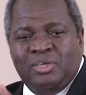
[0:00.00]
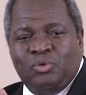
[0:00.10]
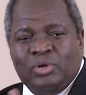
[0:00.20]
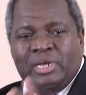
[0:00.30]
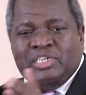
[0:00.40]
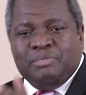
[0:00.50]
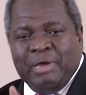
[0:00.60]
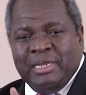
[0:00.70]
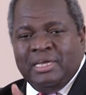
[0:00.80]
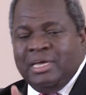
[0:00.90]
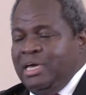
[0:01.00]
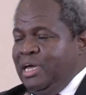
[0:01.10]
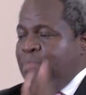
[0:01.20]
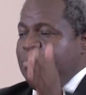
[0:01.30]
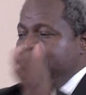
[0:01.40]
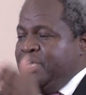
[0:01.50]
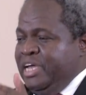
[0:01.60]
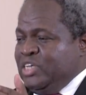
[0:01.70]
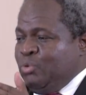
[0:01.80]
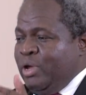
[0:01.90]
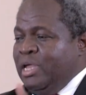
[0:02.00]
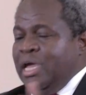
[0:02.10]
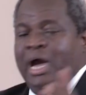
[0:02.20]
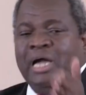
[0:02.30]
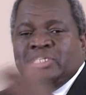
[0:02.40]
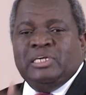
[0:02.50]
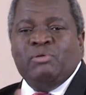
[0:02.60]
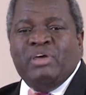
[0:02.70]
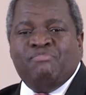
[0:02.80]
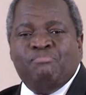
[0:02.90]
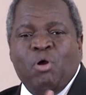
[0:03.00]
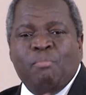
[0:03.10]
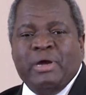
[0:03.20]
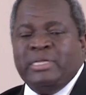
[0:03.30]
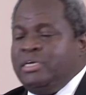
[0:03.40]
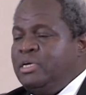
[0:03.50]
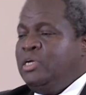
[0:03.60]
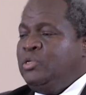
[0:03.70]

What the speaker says: You release money and pay the next one until you have more money